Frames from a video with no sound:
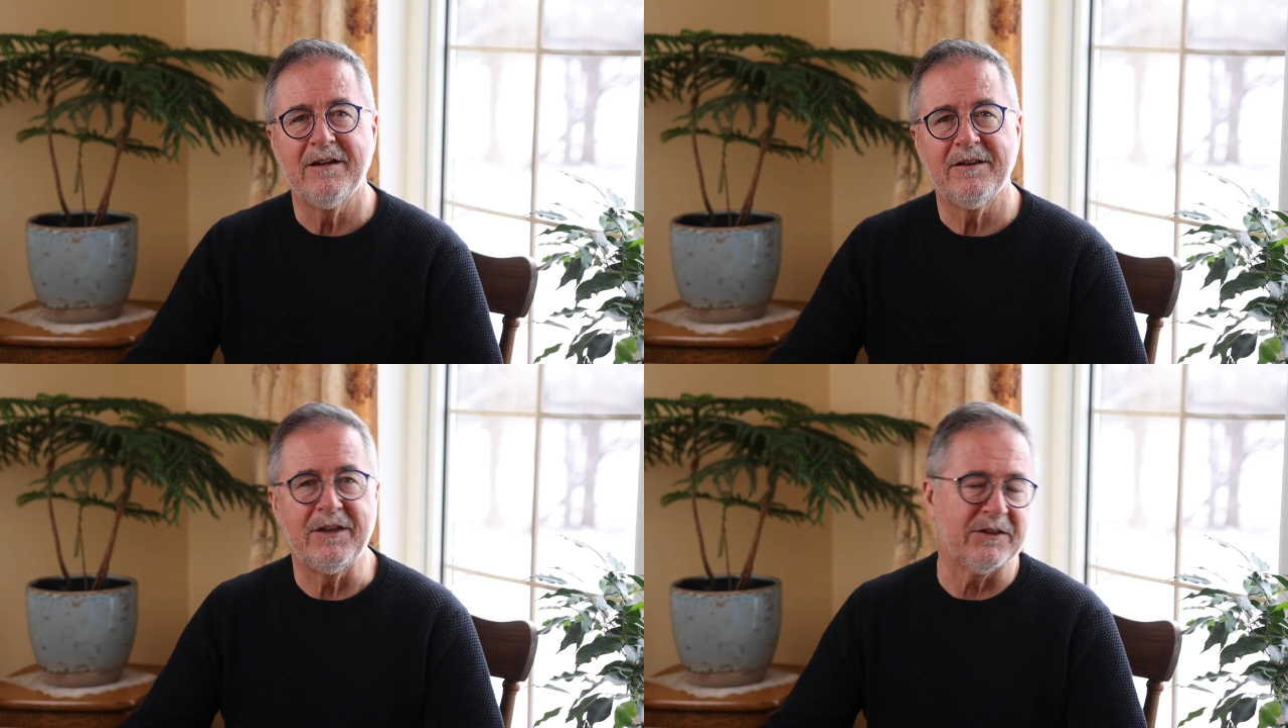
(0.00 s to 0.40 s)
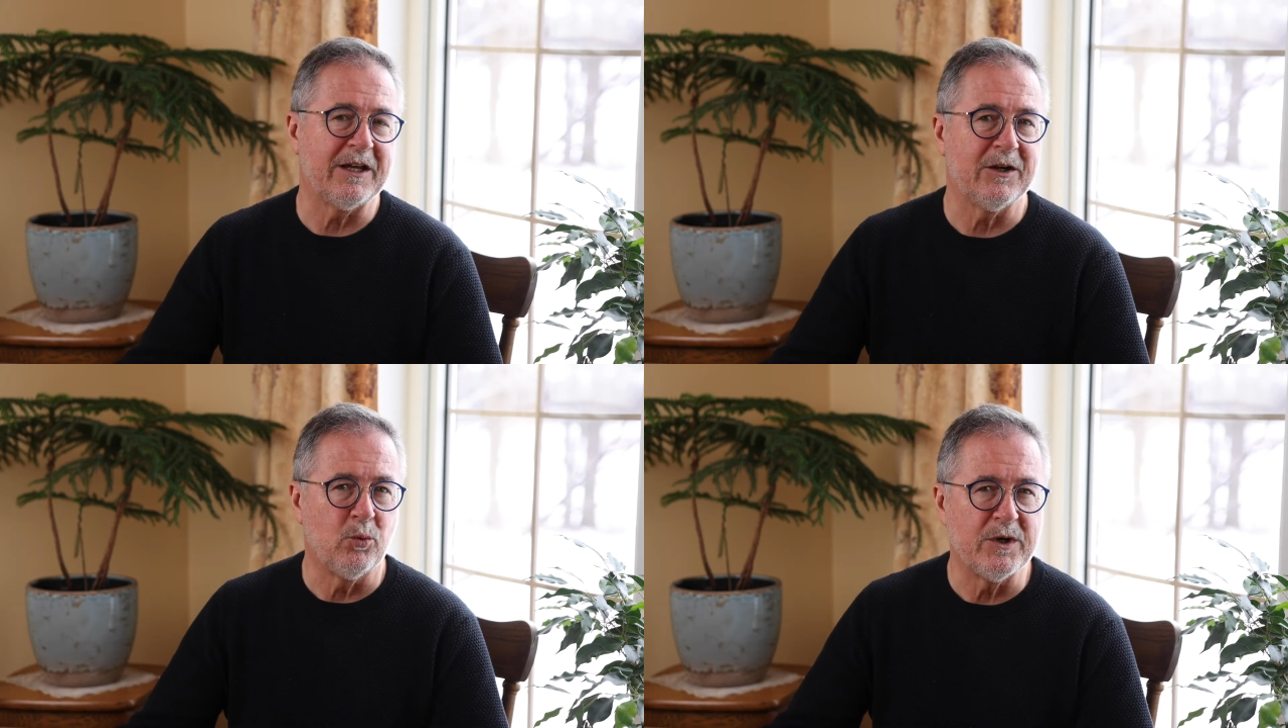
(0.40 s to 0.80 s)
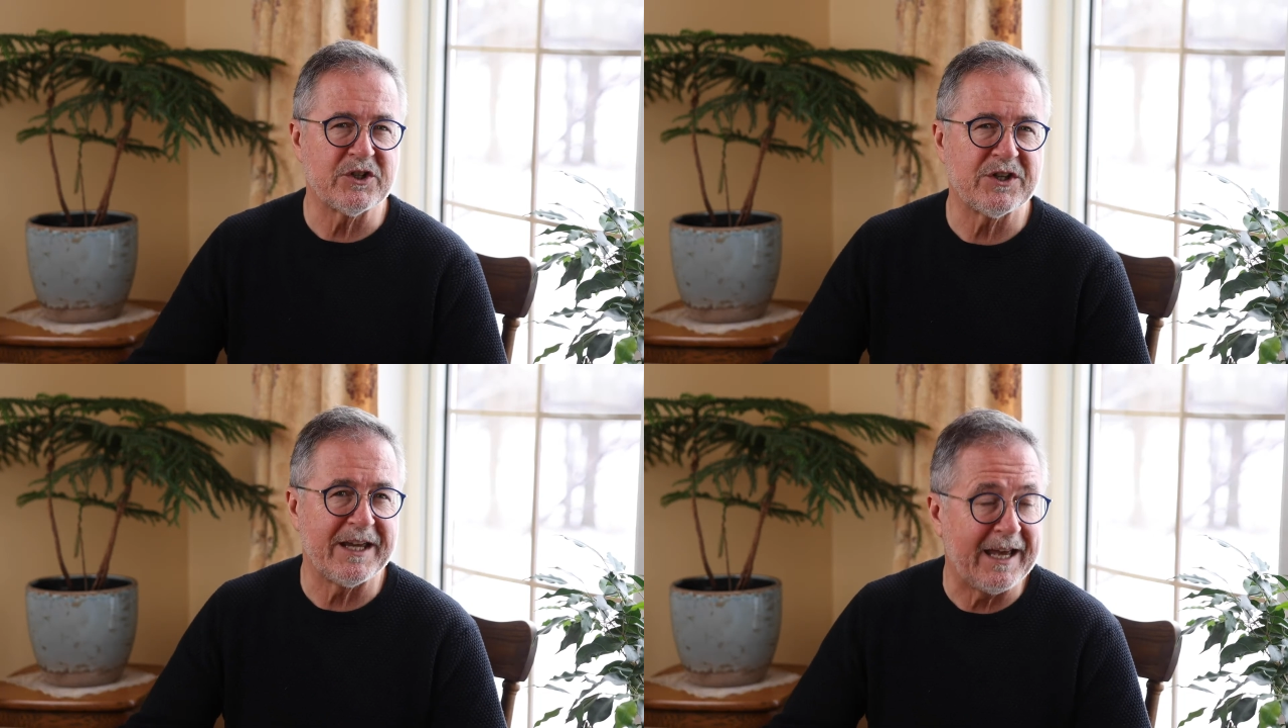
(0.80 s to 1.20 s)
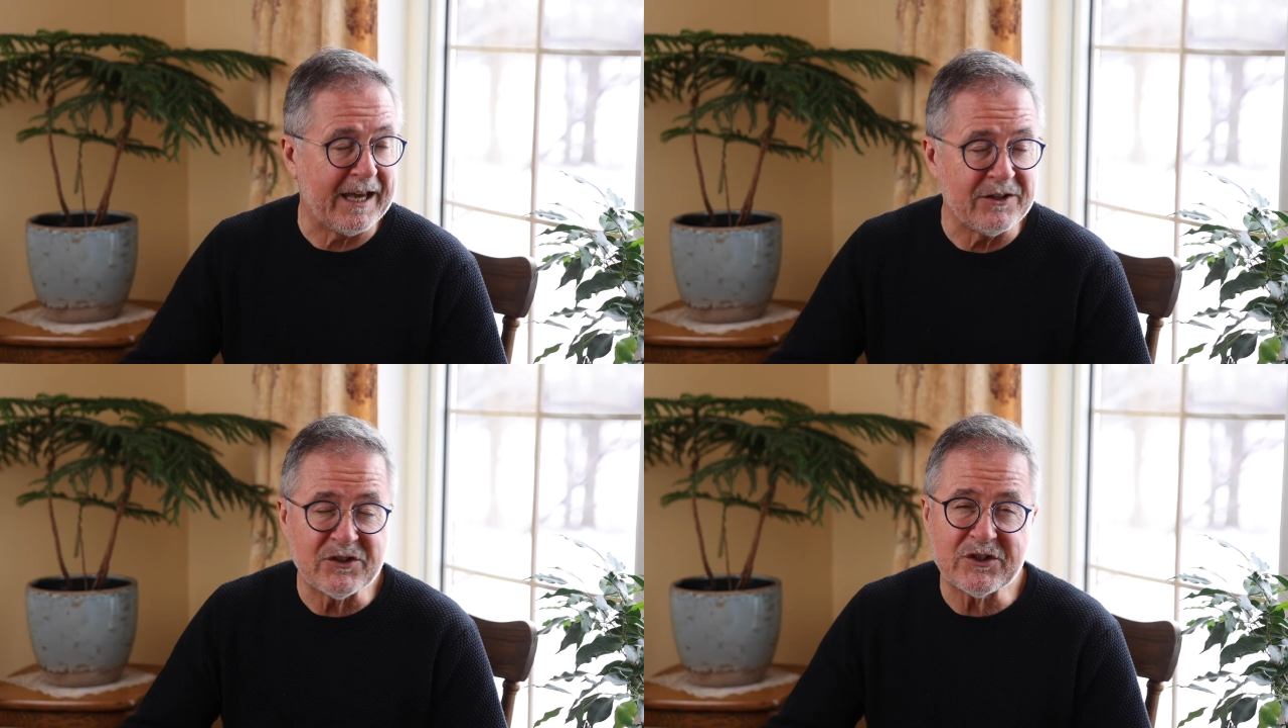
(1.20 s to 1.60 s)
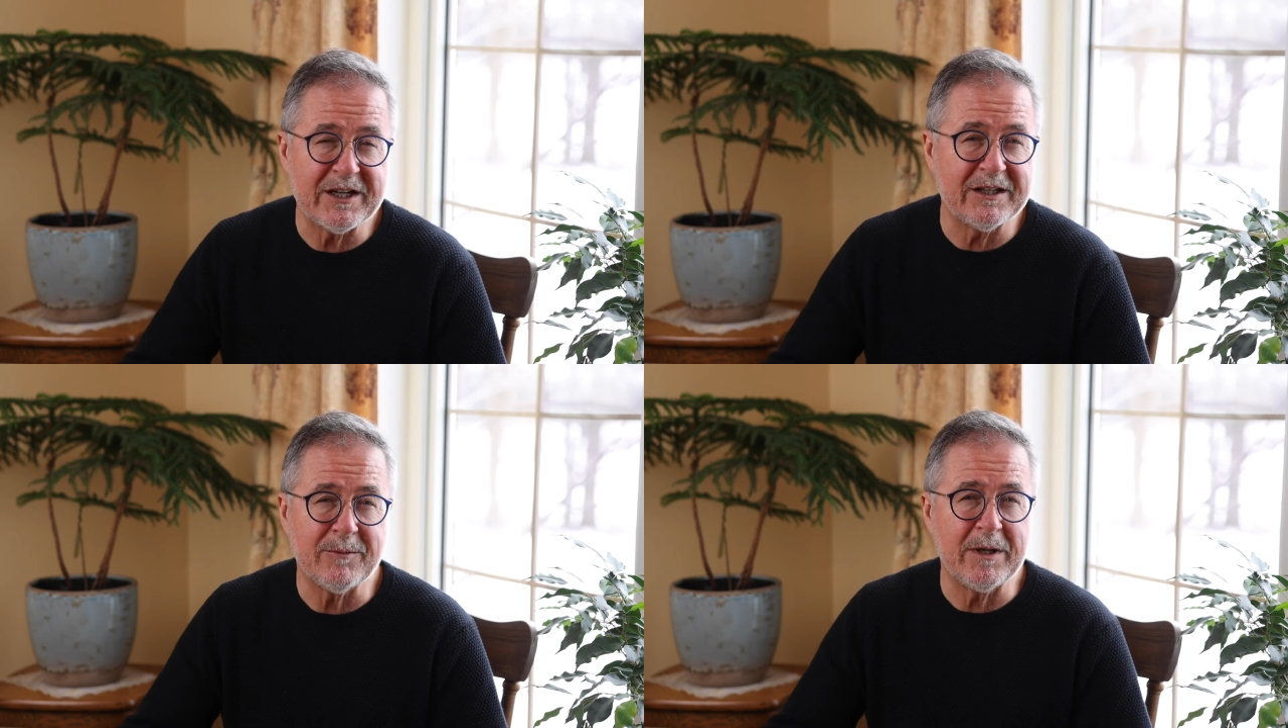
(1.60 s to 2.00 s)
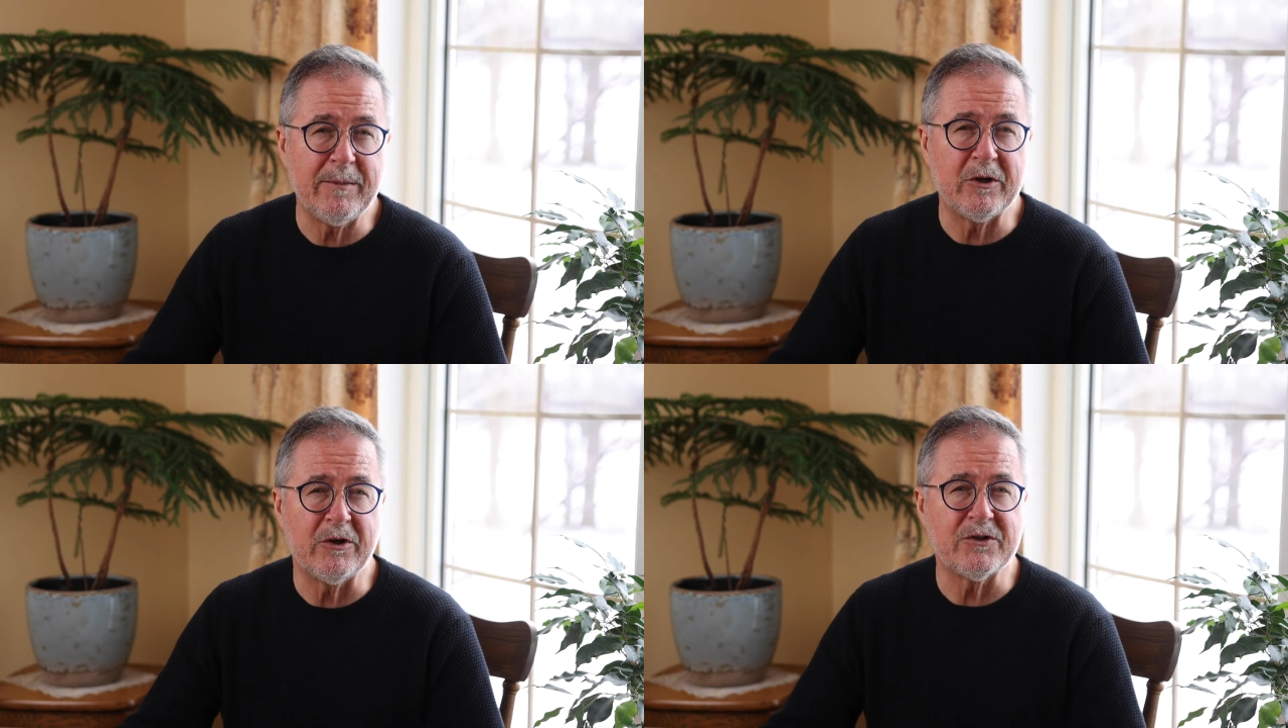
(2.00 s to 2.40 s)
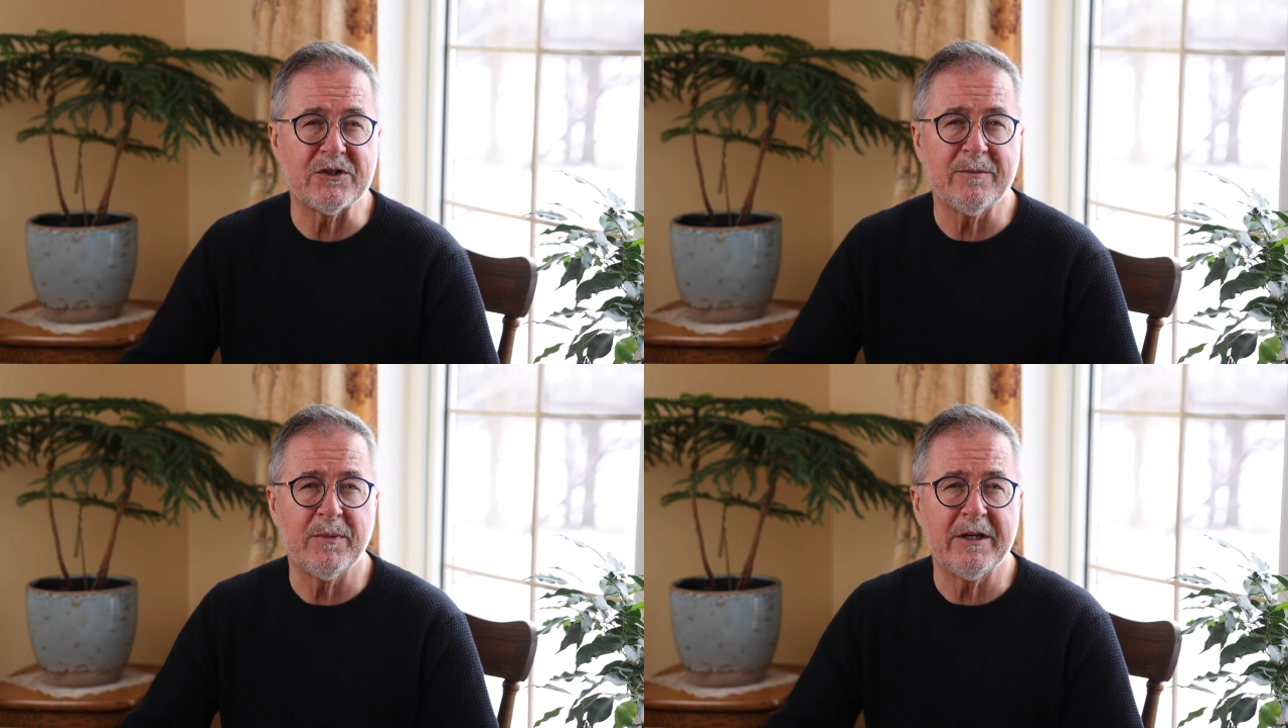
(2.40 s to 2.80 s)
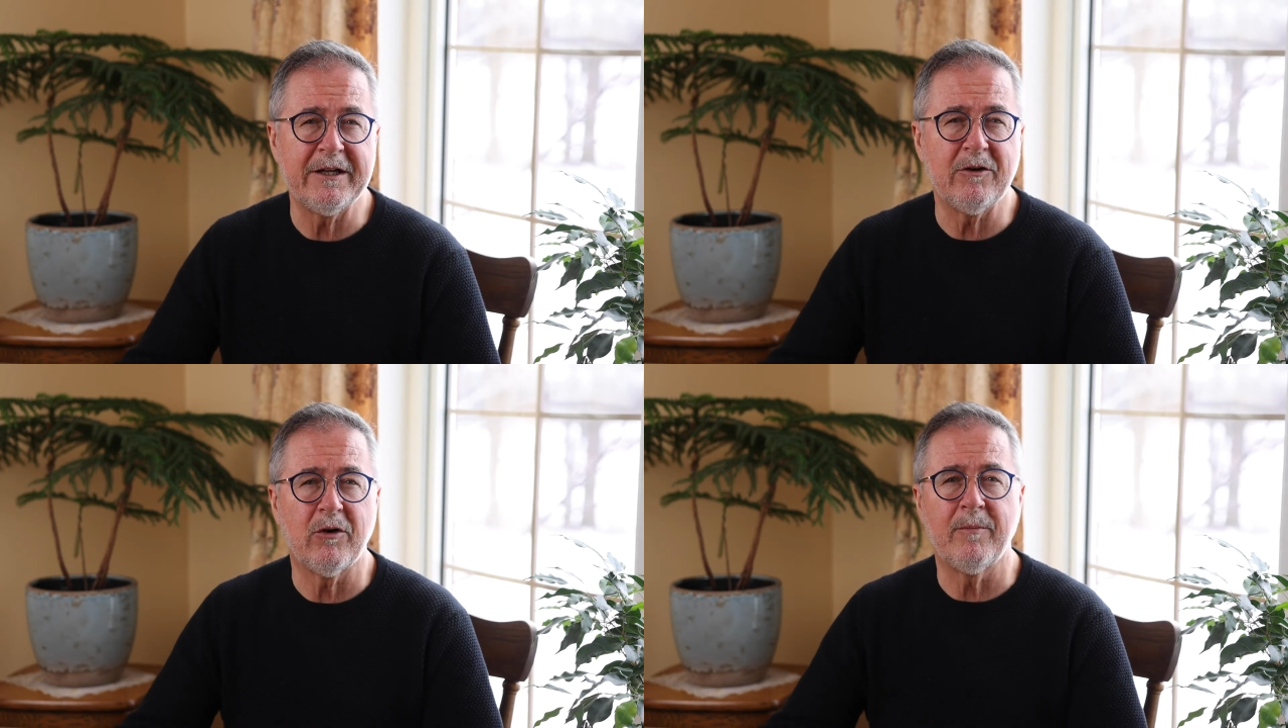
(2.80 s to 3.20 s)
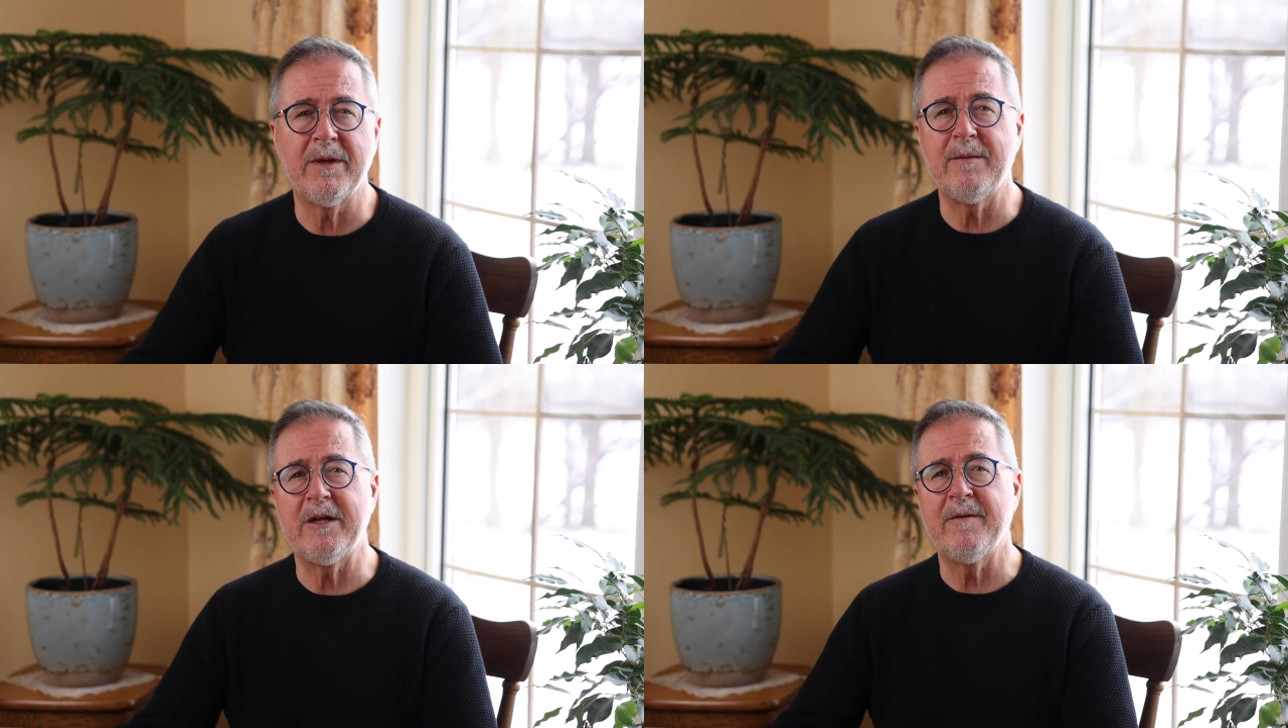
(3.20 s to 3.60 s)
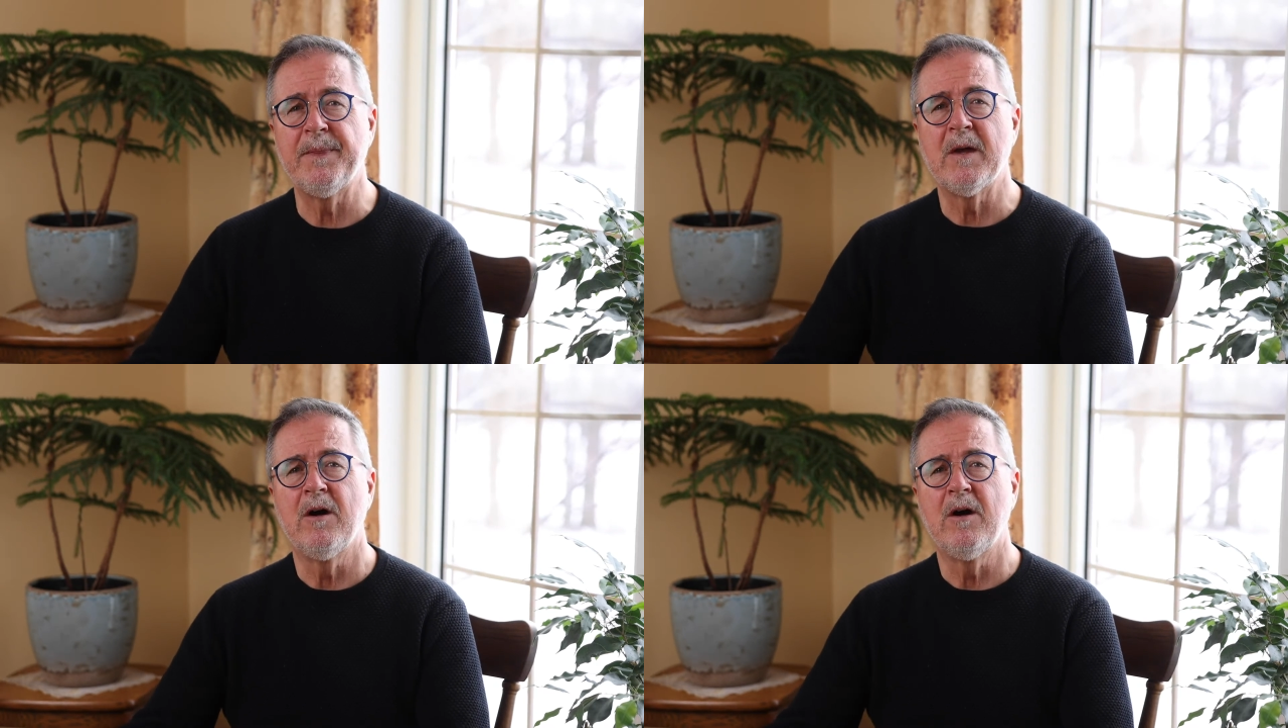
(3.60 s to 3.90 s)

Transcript: that they had wished they hadn't said that maybe hurt somebody, or maybe